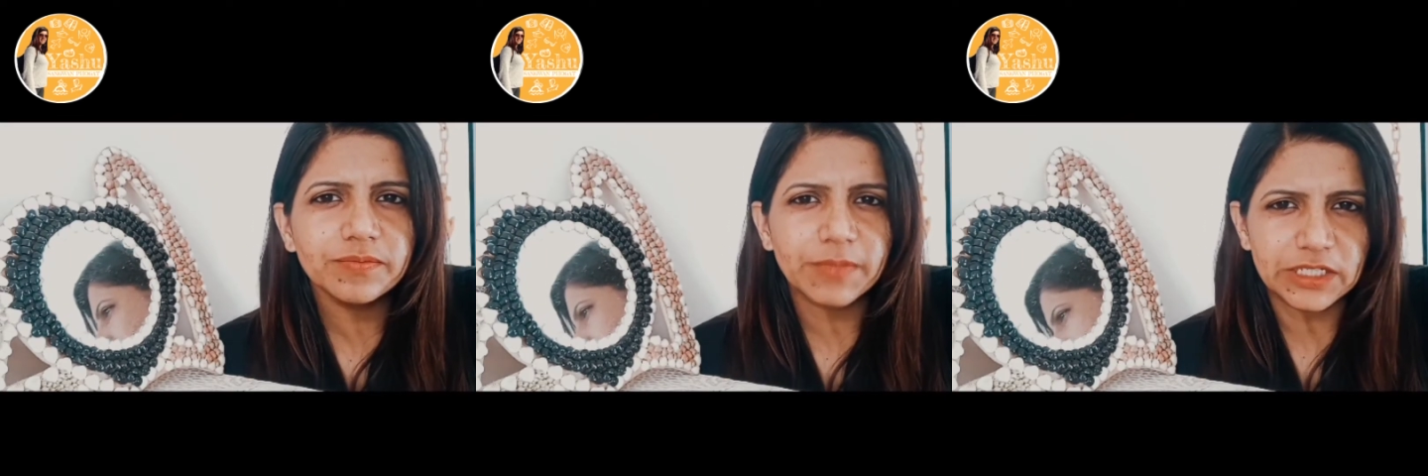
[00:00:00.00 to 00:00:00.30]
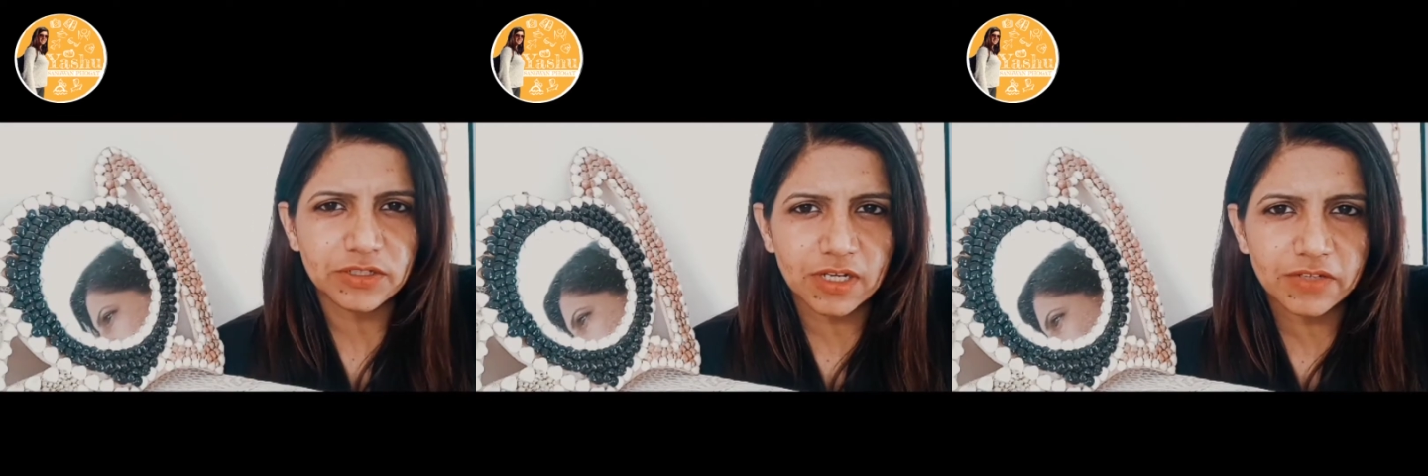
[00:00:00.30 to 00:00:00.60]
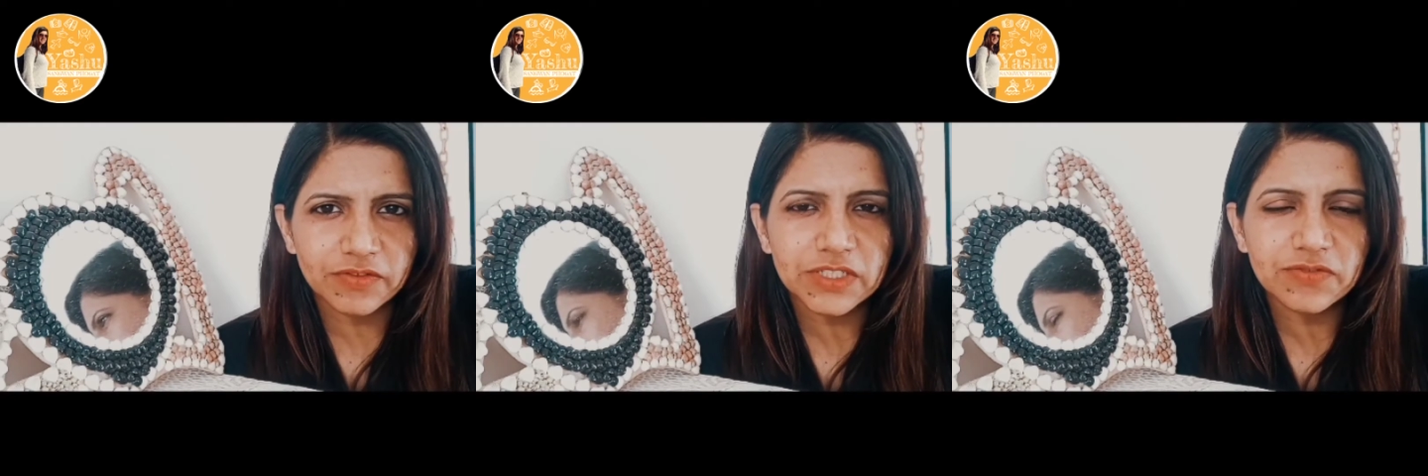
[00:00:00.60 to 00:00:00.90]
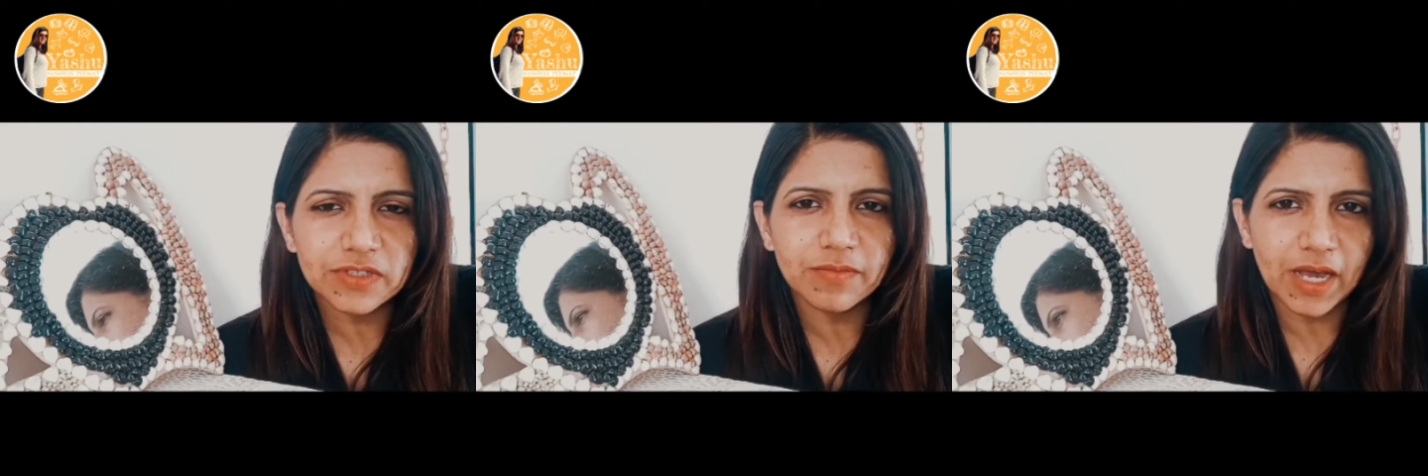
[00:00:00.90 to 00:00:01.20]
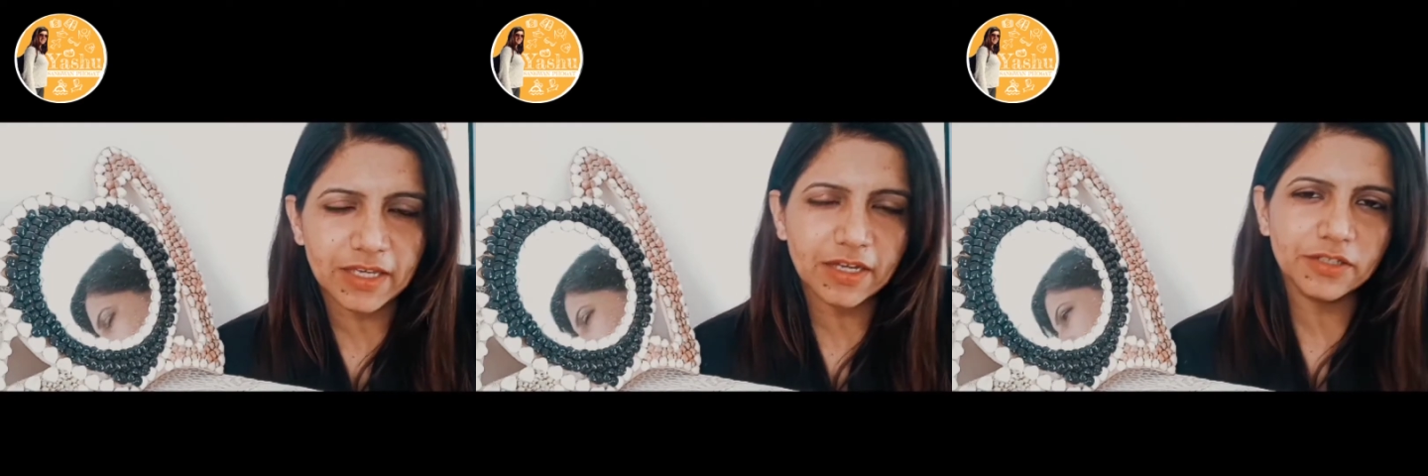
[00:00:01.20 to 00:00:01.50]
major relevance with
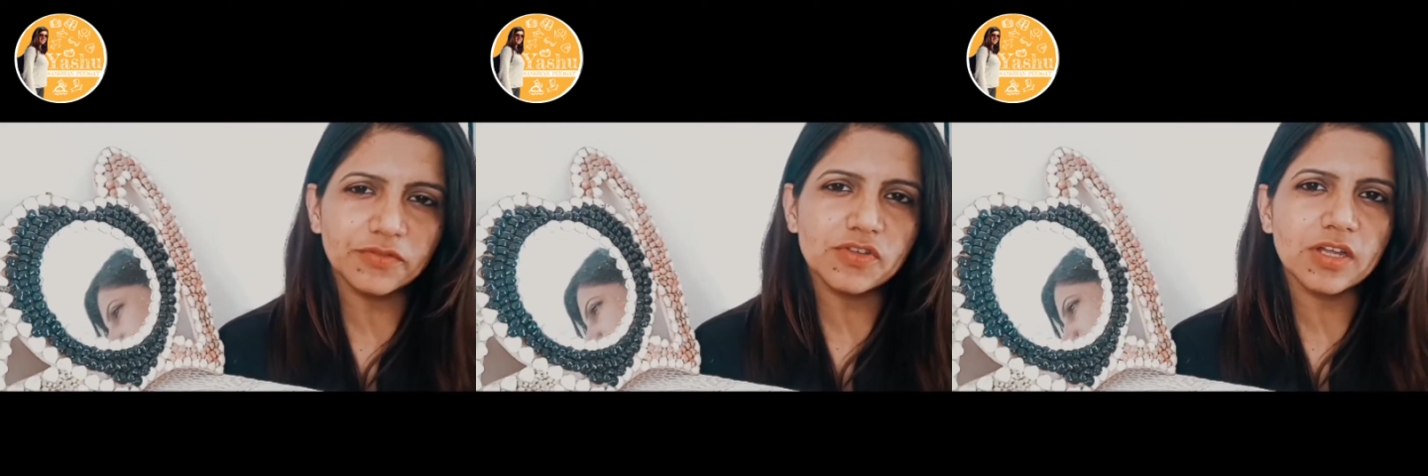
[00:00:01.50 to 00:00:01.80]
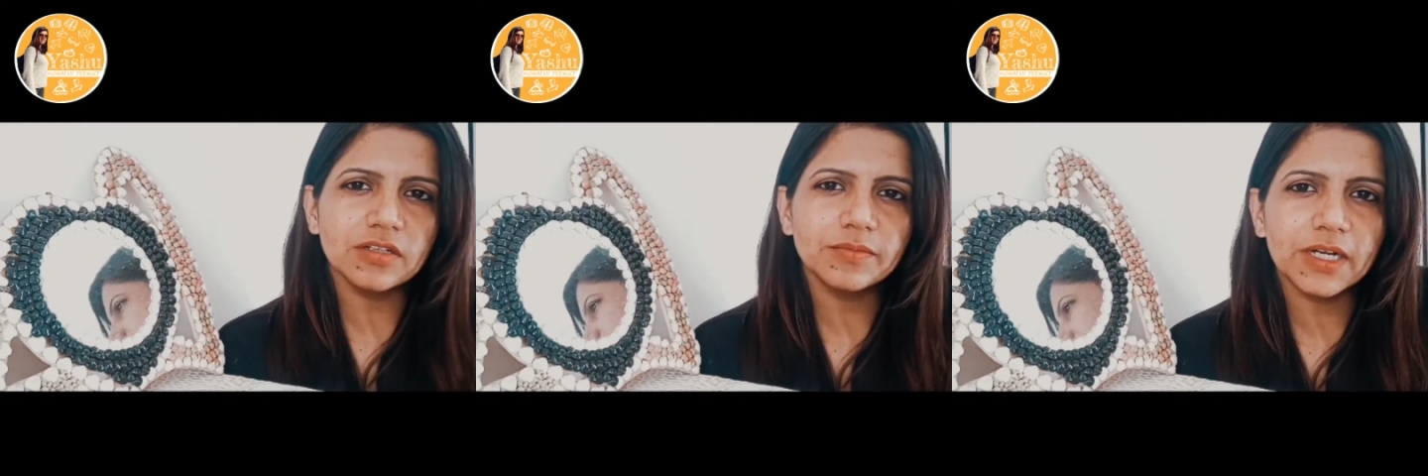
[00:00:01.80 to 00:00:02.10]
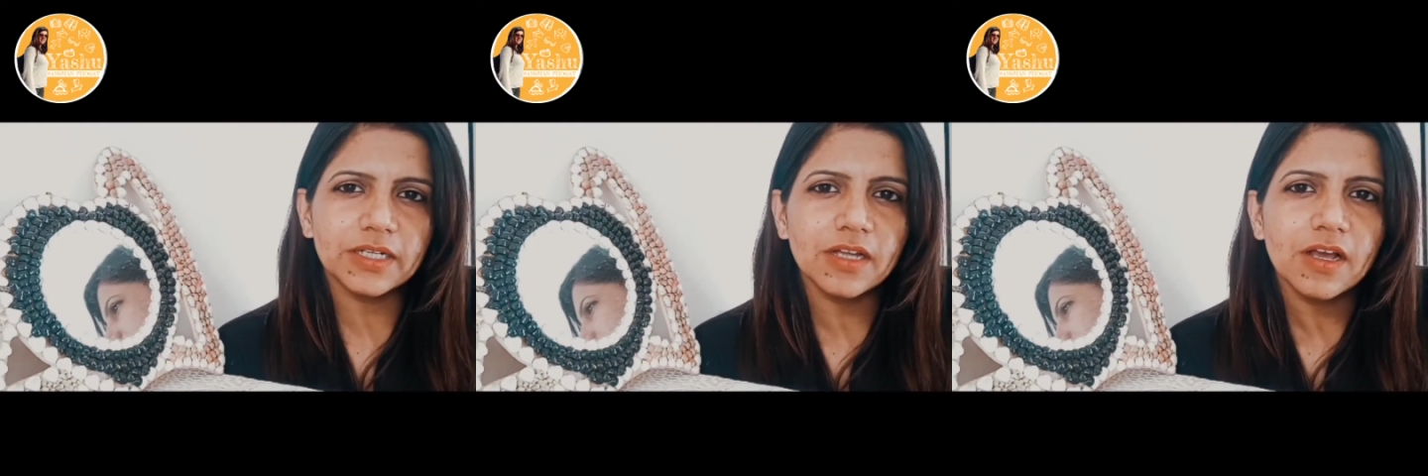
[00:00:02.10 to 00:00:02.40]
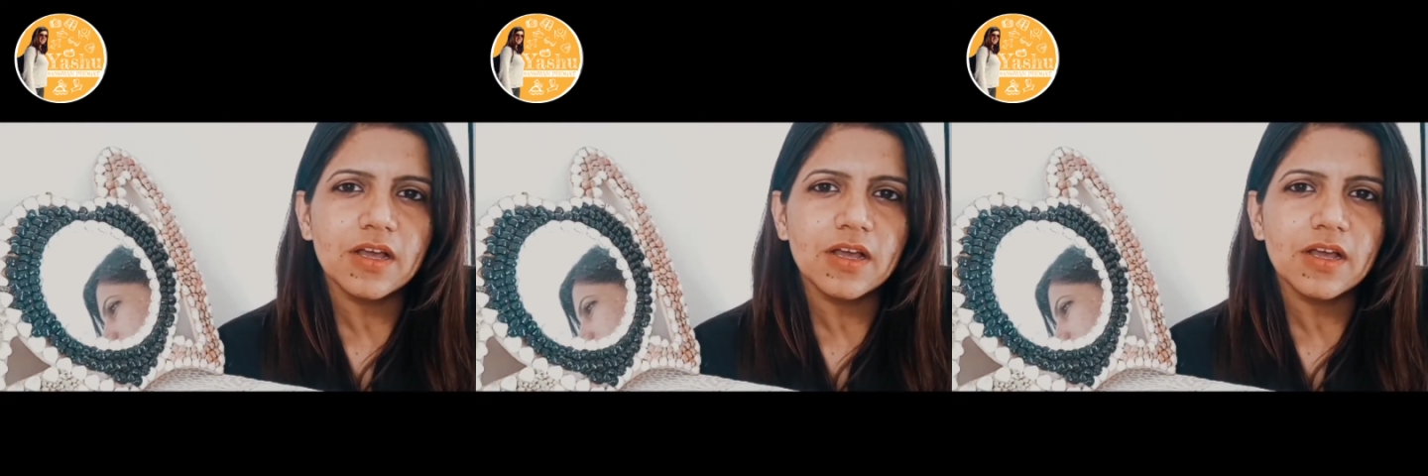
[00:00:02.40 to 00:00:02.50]
my kind of channel, but